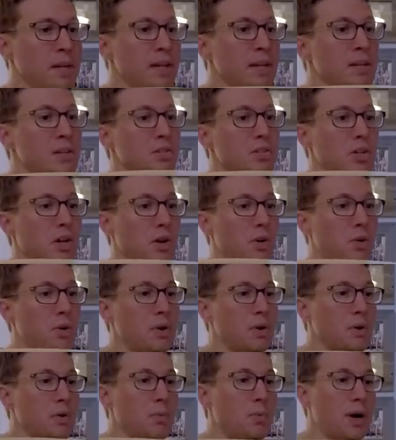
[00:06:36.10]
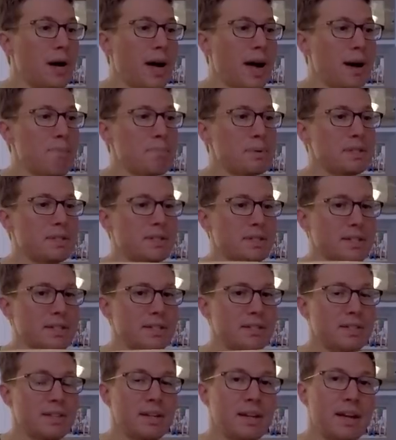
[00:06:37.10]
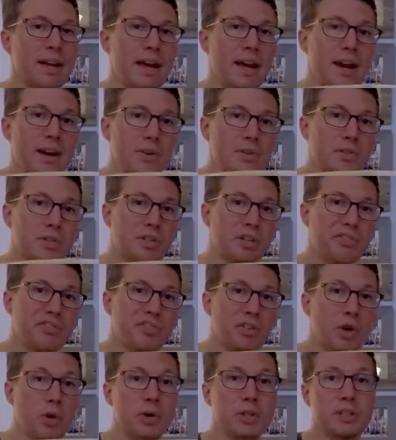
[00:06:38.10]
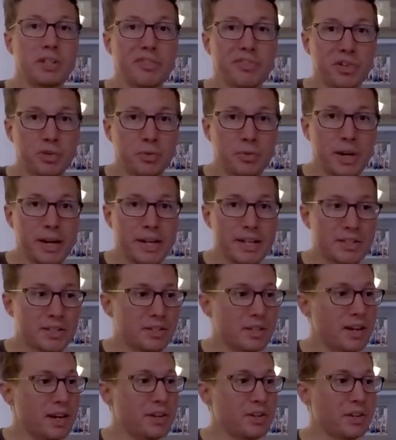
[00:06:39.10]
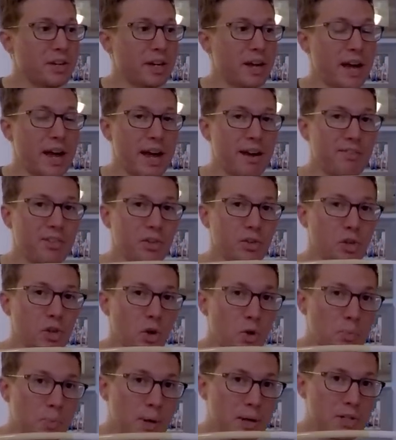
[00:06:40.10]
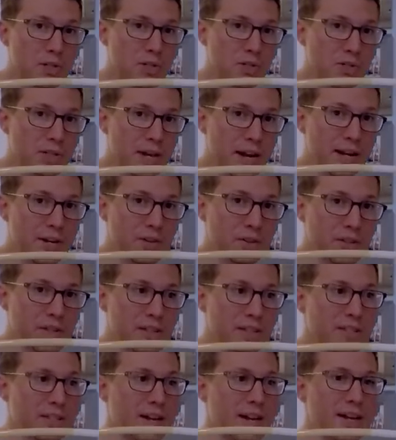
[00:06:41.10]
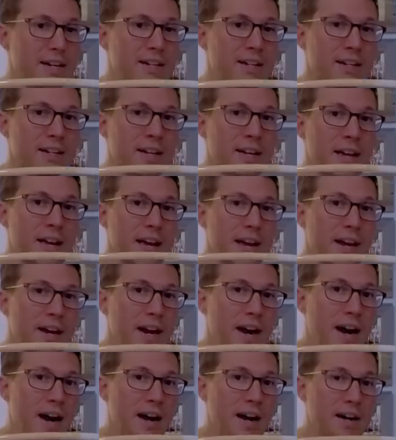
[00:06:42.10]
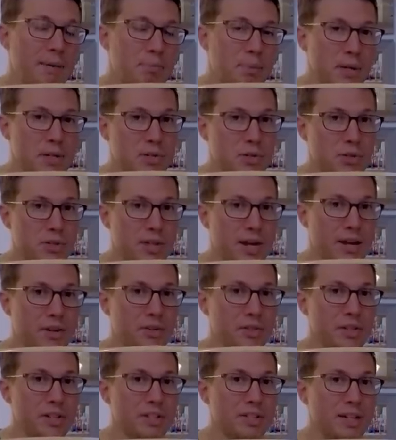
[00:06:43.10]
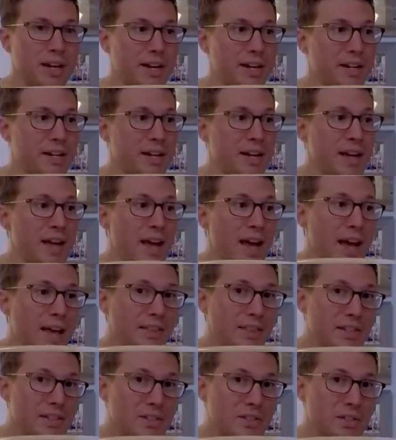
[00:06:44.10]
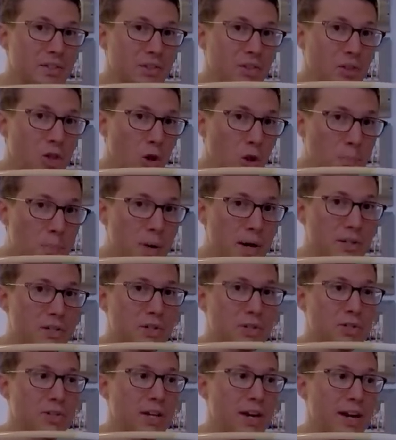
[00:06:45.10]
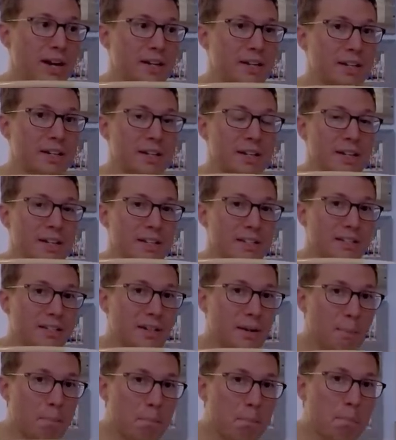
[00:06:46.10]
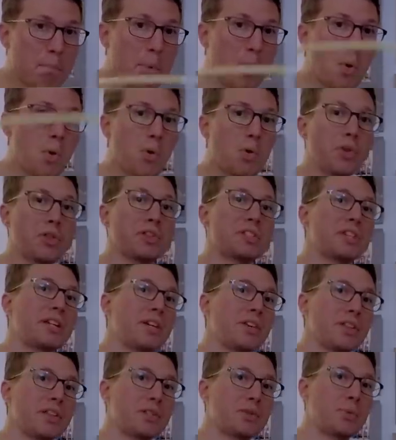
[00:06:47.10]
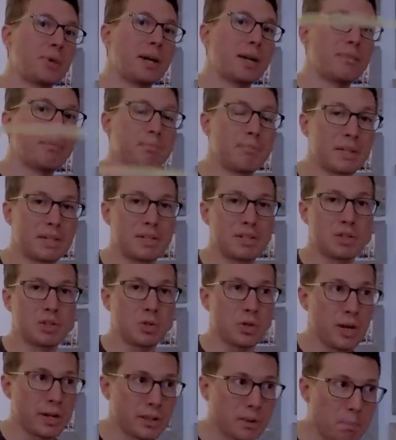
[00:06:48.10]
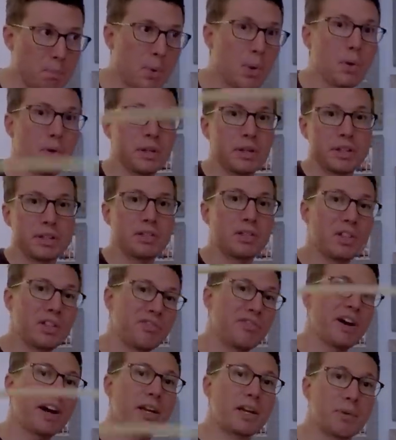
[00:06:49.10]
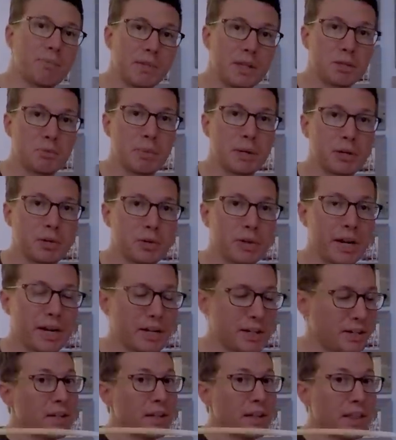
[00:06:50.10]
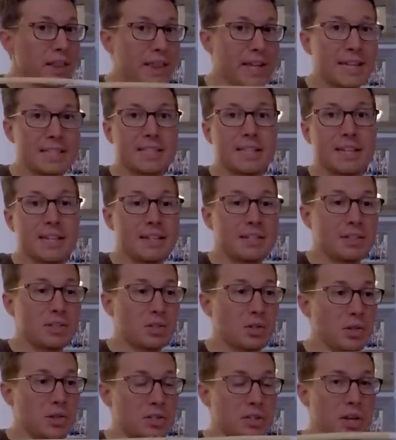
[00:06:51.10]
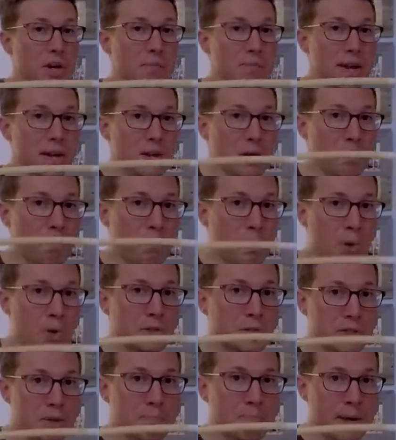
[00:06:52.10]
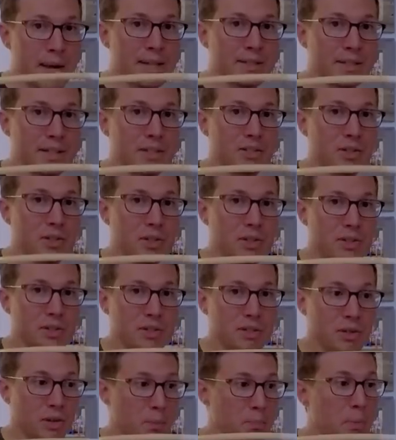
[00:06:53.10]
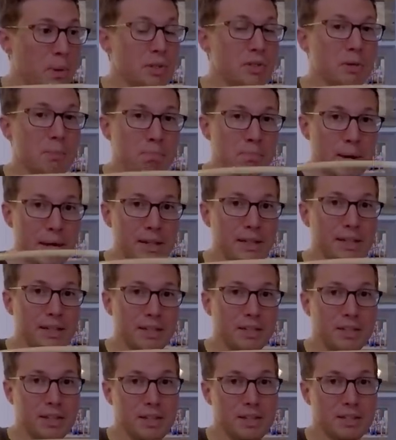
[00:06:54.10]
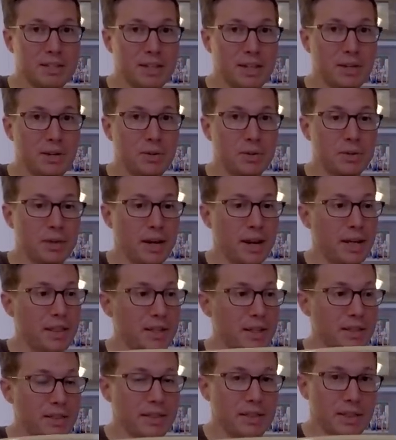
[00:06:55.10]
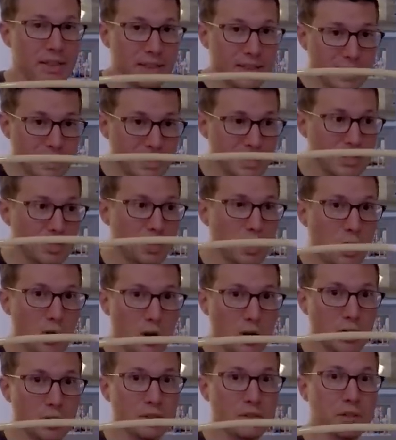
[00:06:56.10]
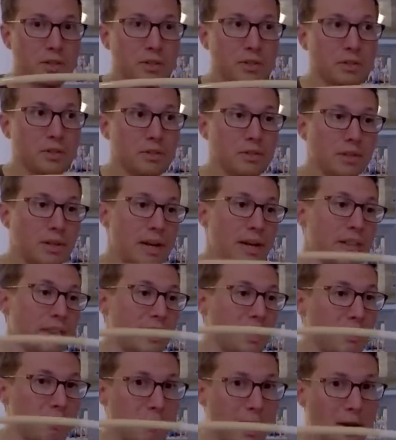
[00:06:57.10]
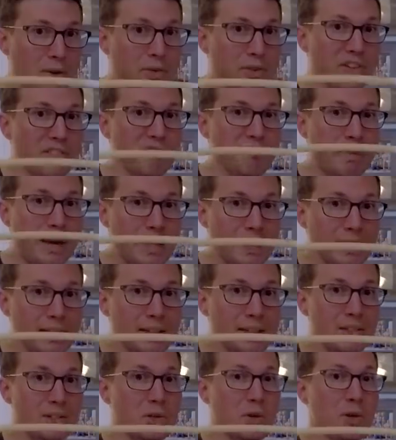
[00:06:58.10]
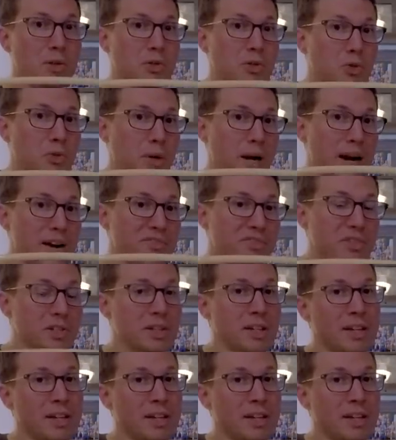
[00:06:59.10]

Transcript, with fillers: So what happens is air is going to flow at different rates, and you're going to have a low pressure side on this side and a high pressure side on this side. And this low pressure side is going to pull the sail this way because it's trying to pull it into the vacuum that's been created. That's it. So the sailmaker puts a bend into this, or puts a belly into the sail, and then this is called Uh, the amount of belly is called draft,